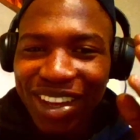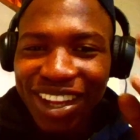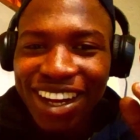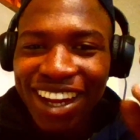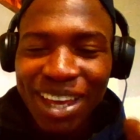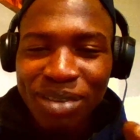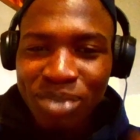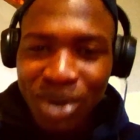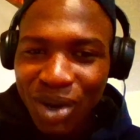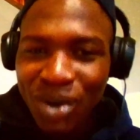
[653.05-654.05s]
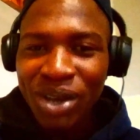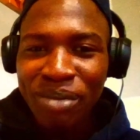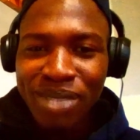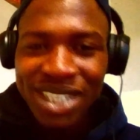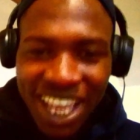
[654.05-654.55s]
like, bro,
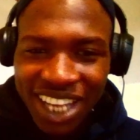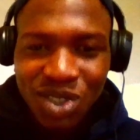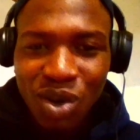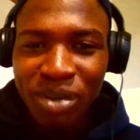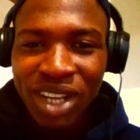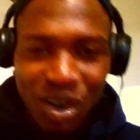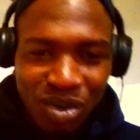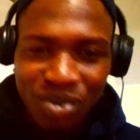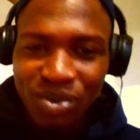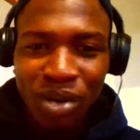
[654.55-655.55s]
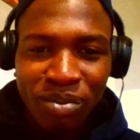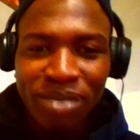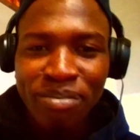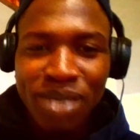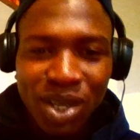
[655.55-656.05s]
missiles coming out from the
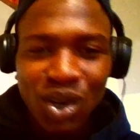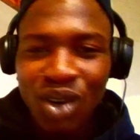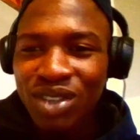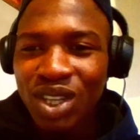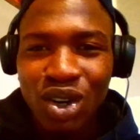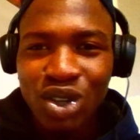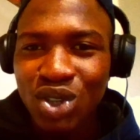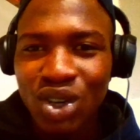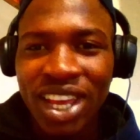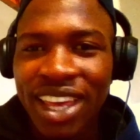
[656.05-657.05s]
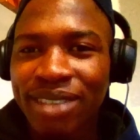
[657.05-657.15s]
middle of the ocean, like,